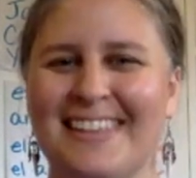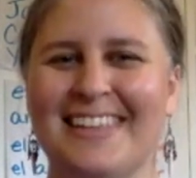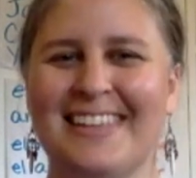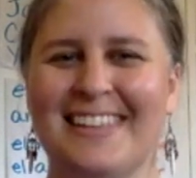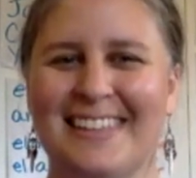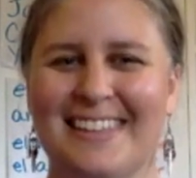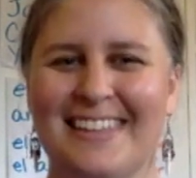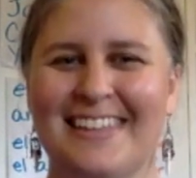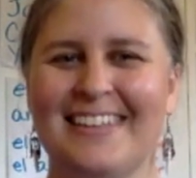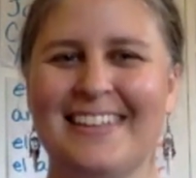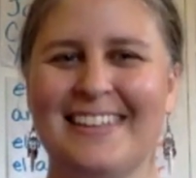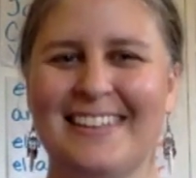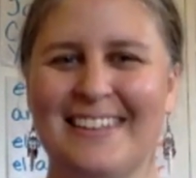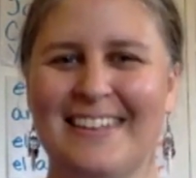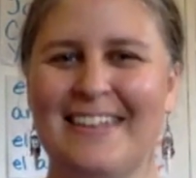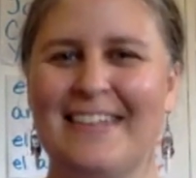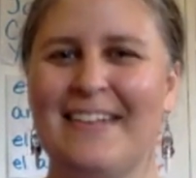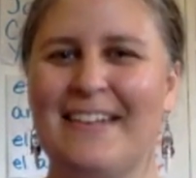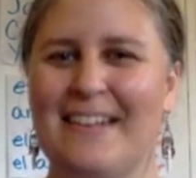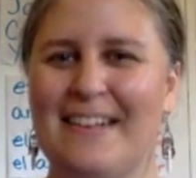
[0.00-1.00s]

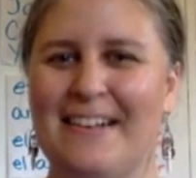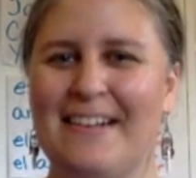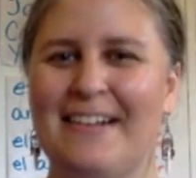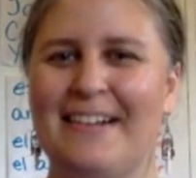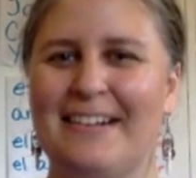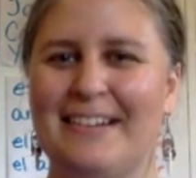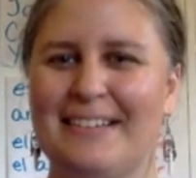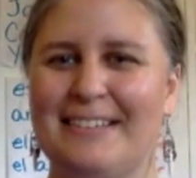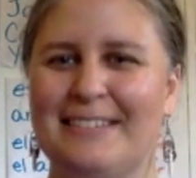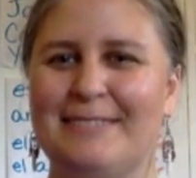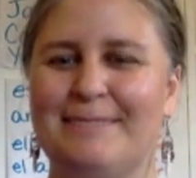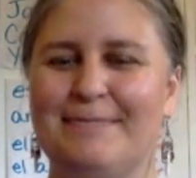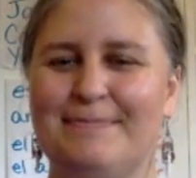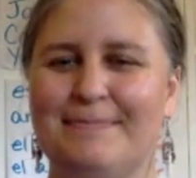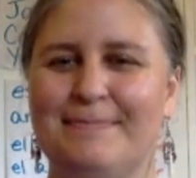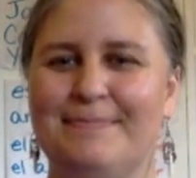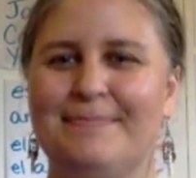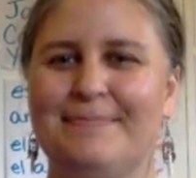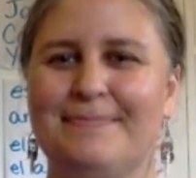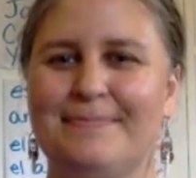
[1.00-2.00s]

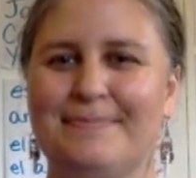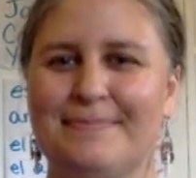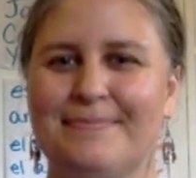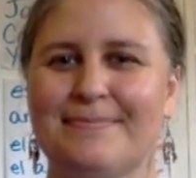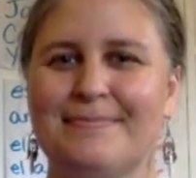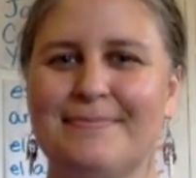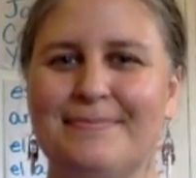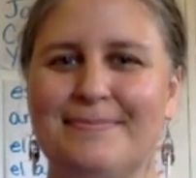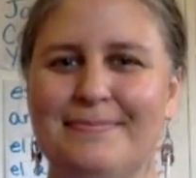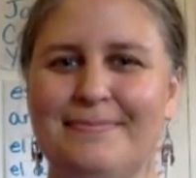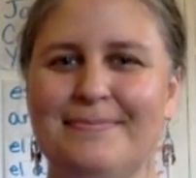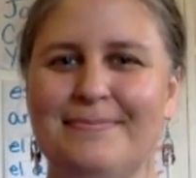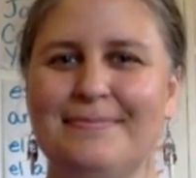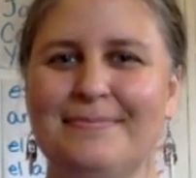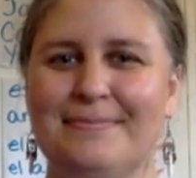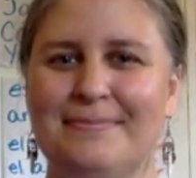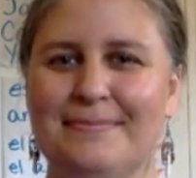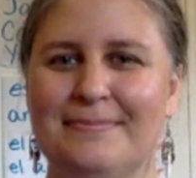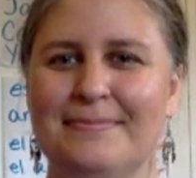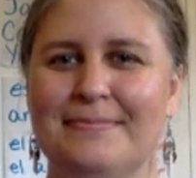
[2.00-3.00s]

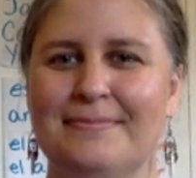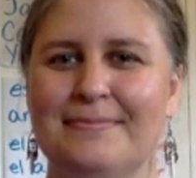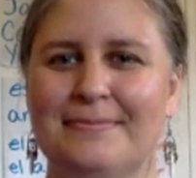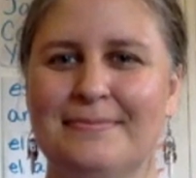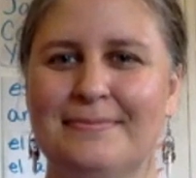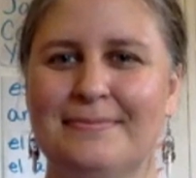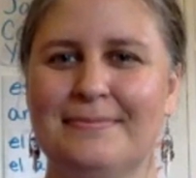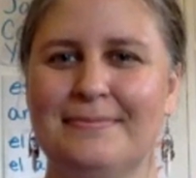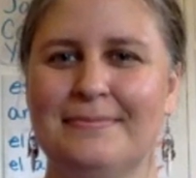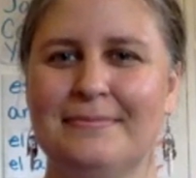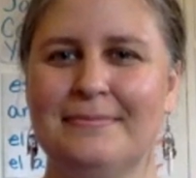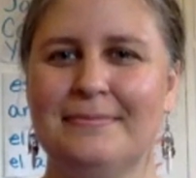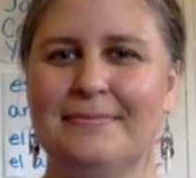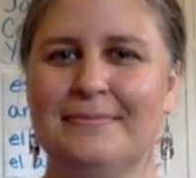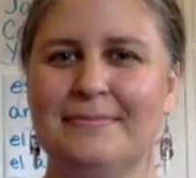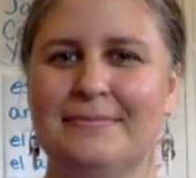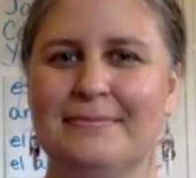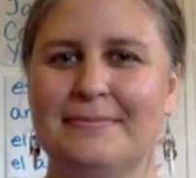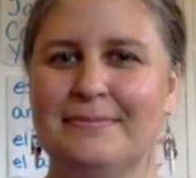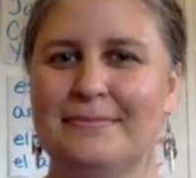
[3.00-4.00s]

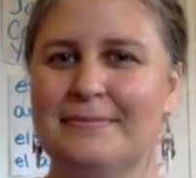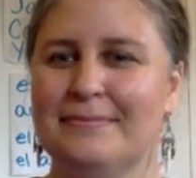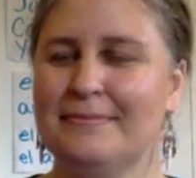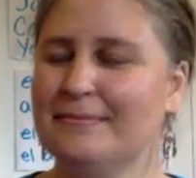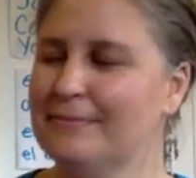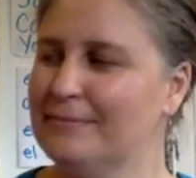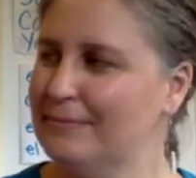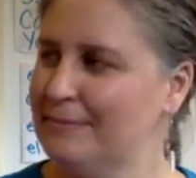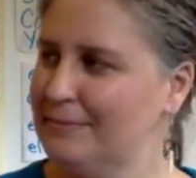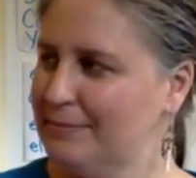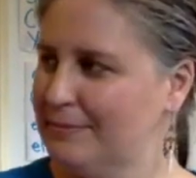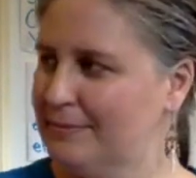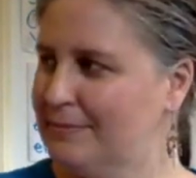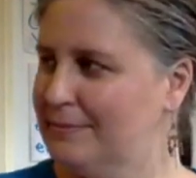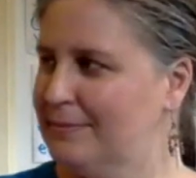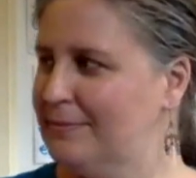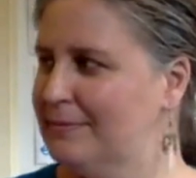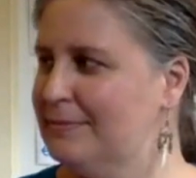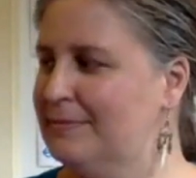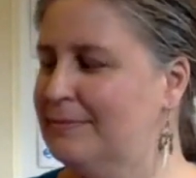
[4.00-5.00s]

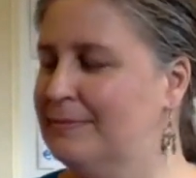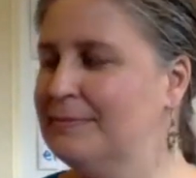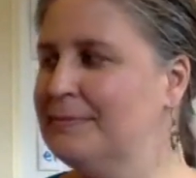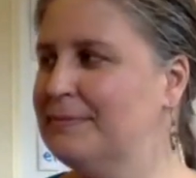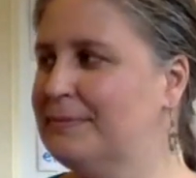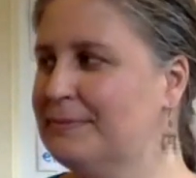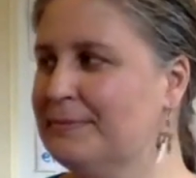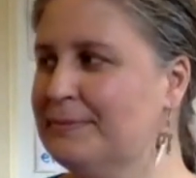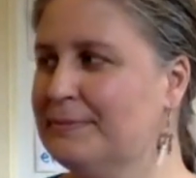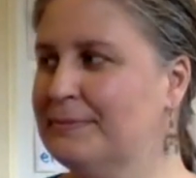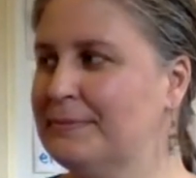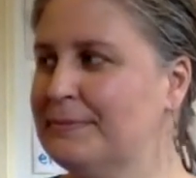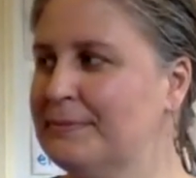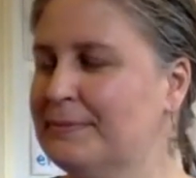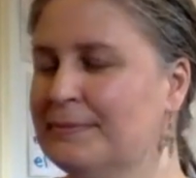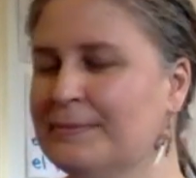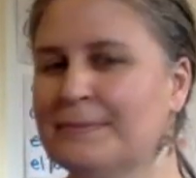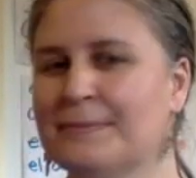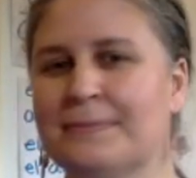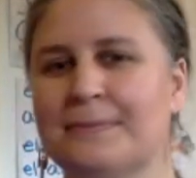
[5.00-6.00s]

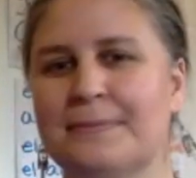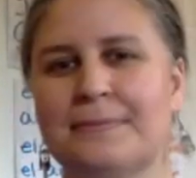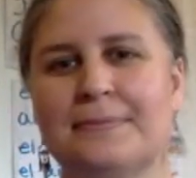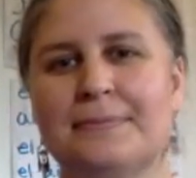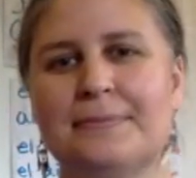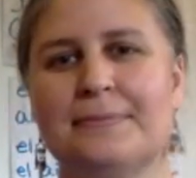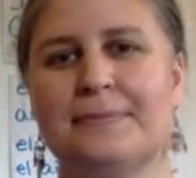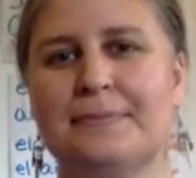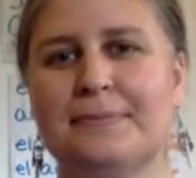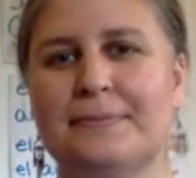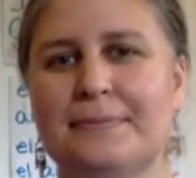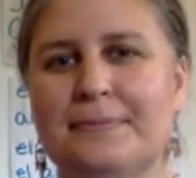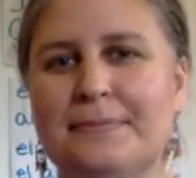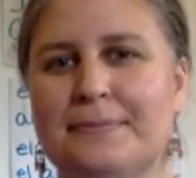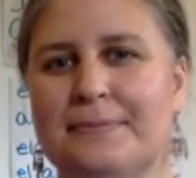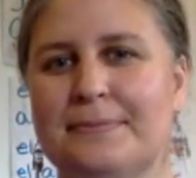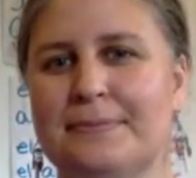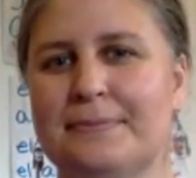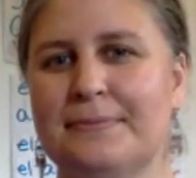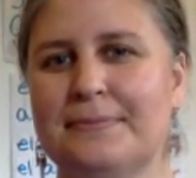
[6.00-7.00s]

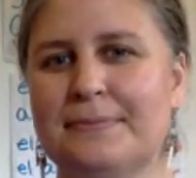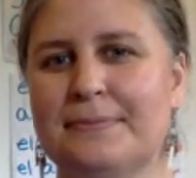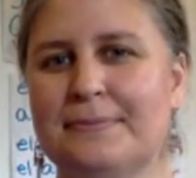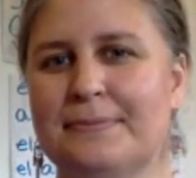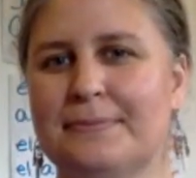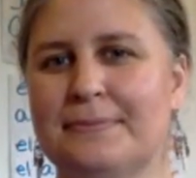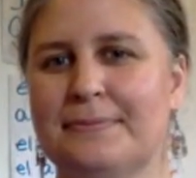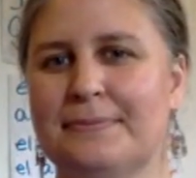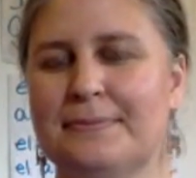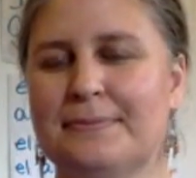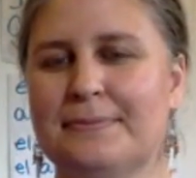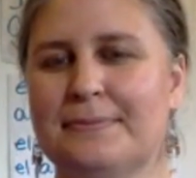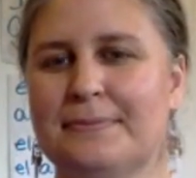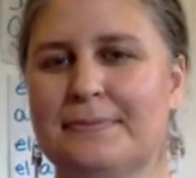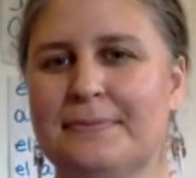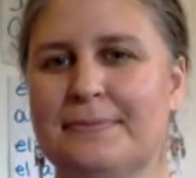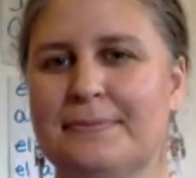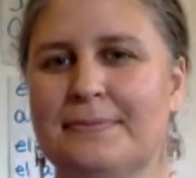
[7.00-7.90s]
This person isn't speaking.